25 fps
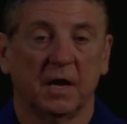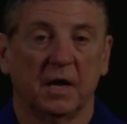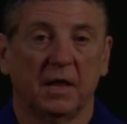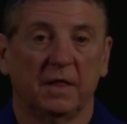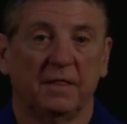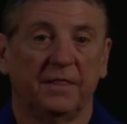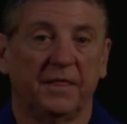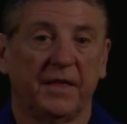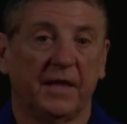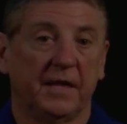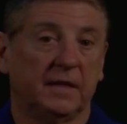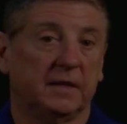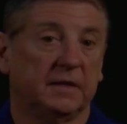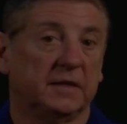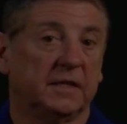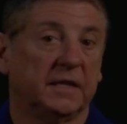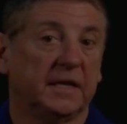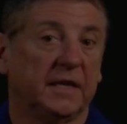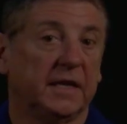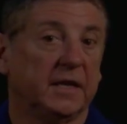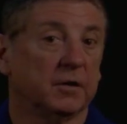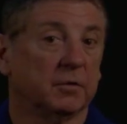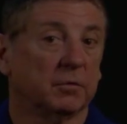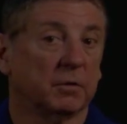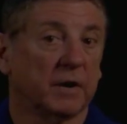then
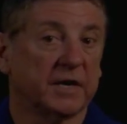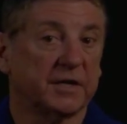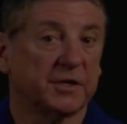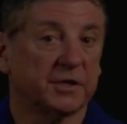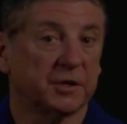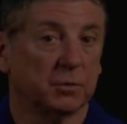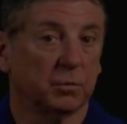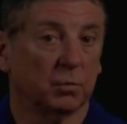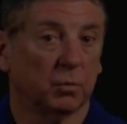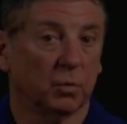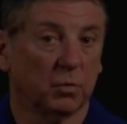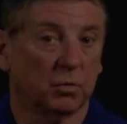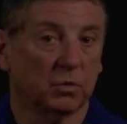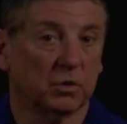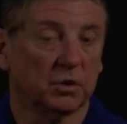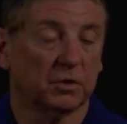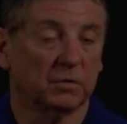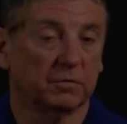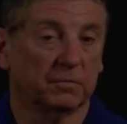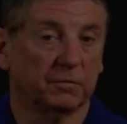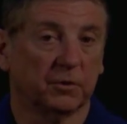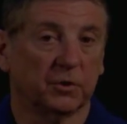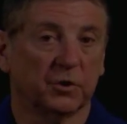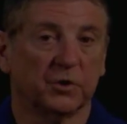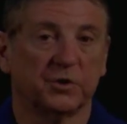the iteration won't
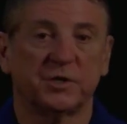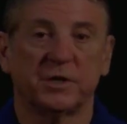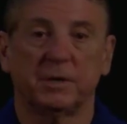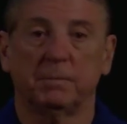converge.